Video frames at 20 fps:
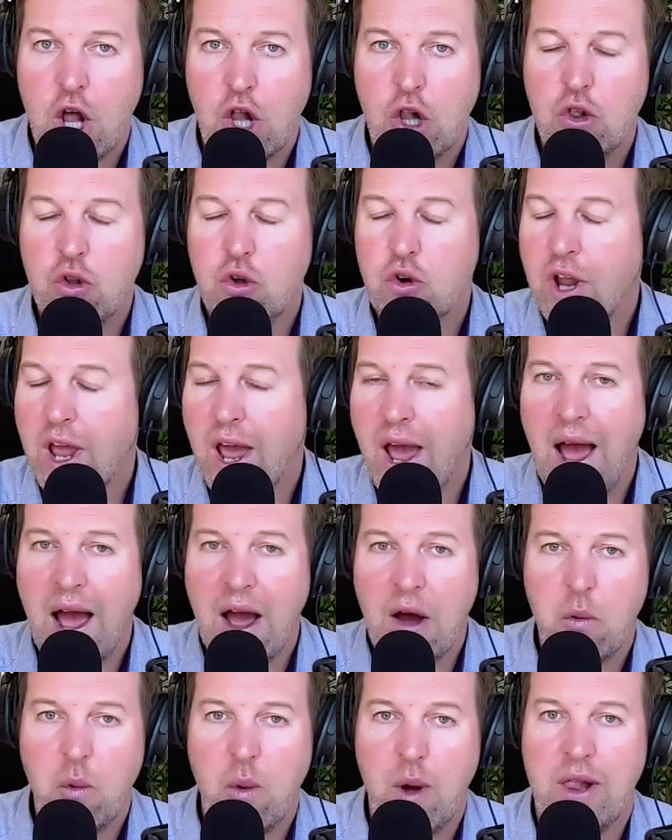Look at
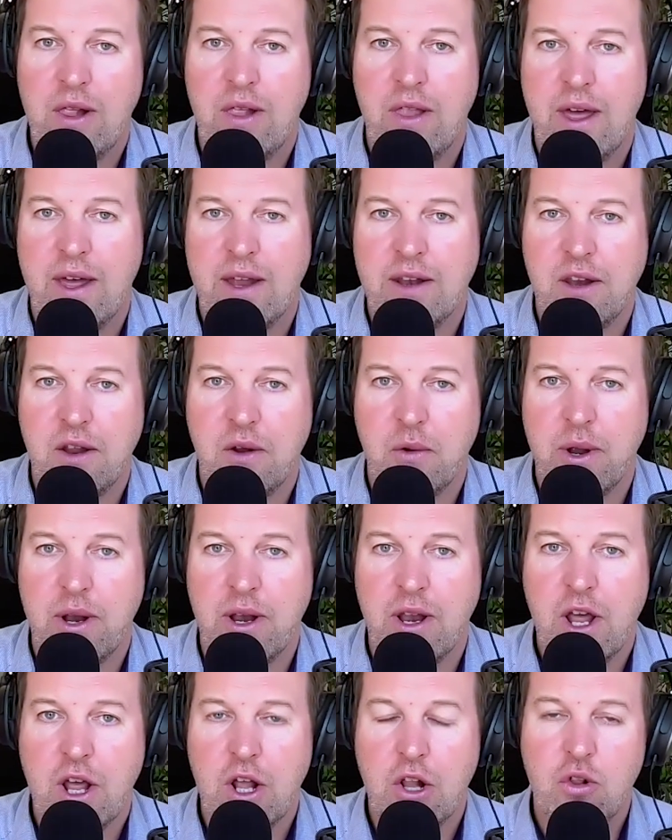how well they're
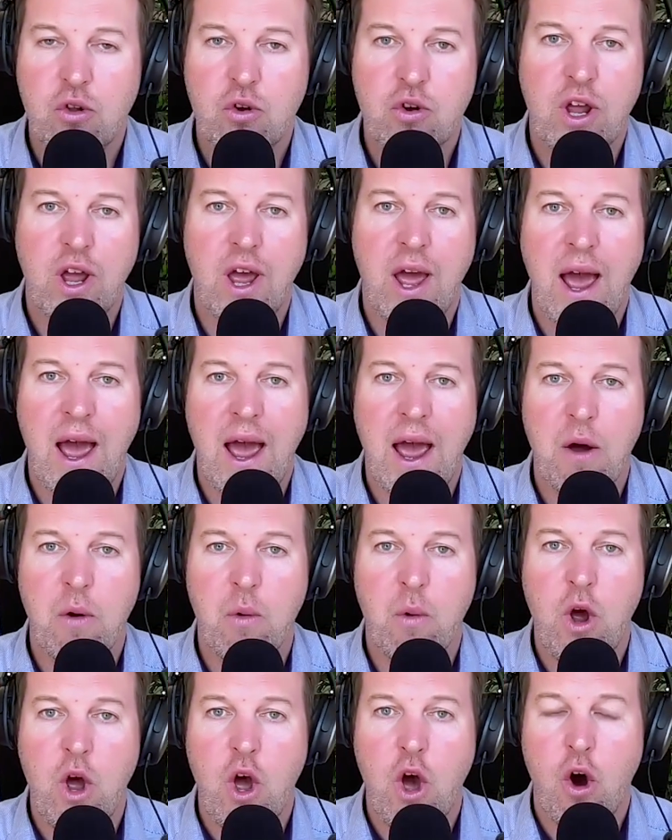doing. Look at
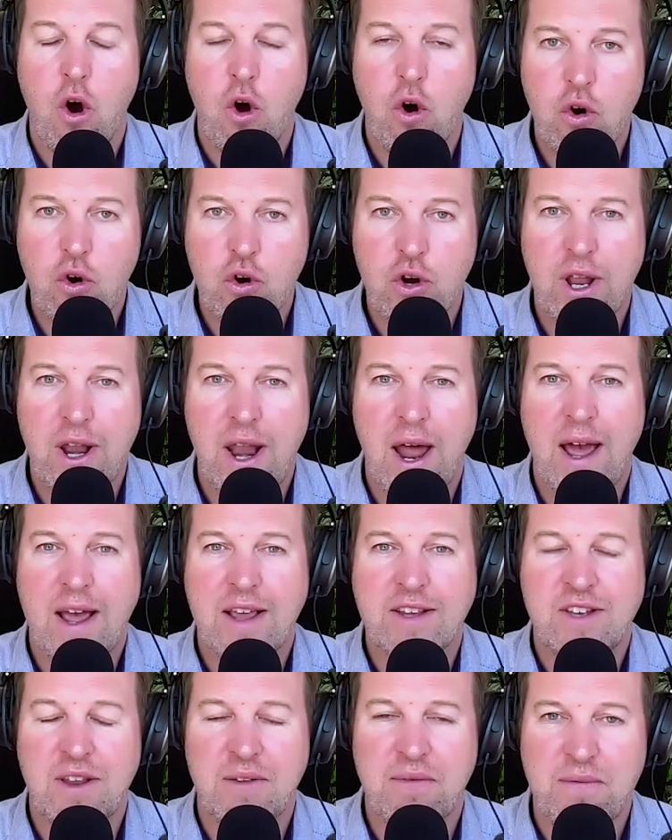how
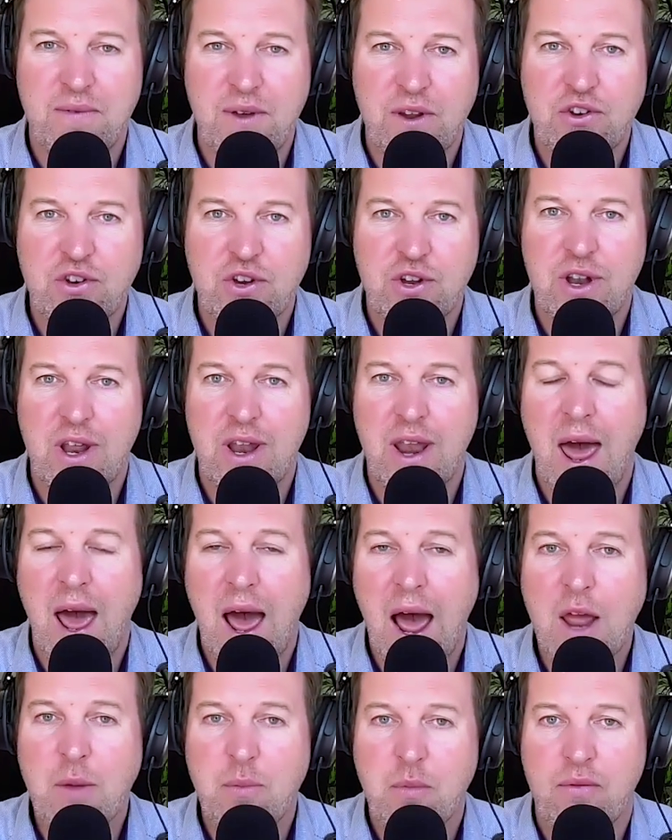organized, efficient, and
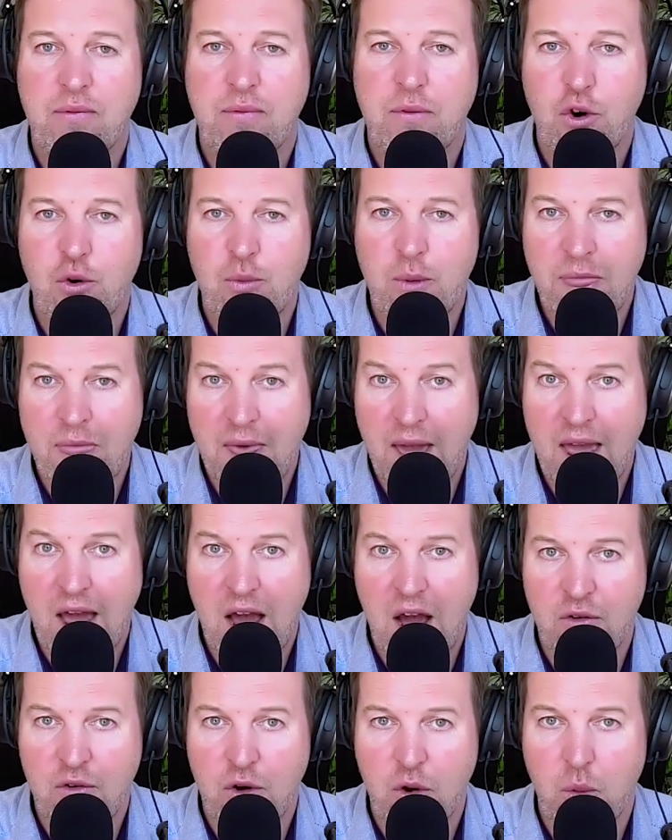high performing they
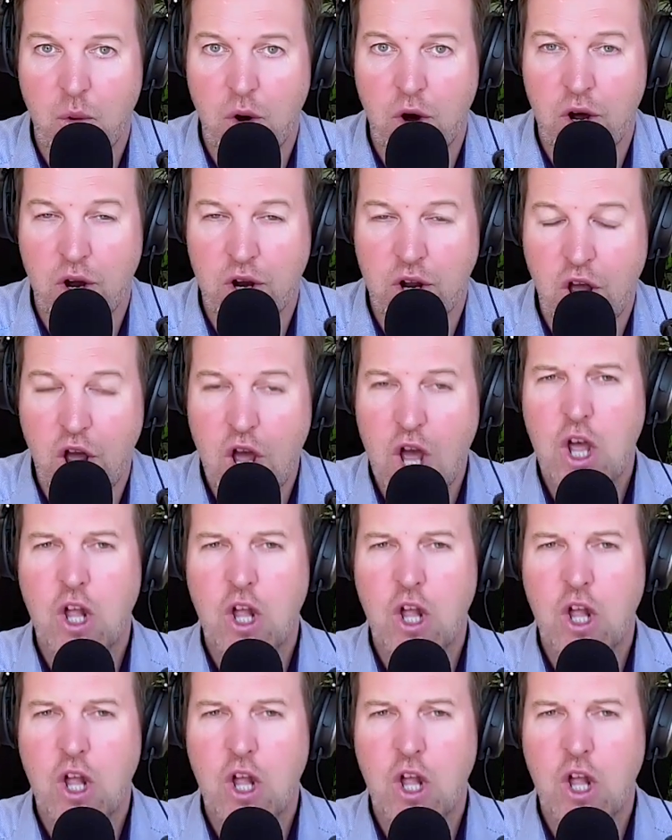are at work.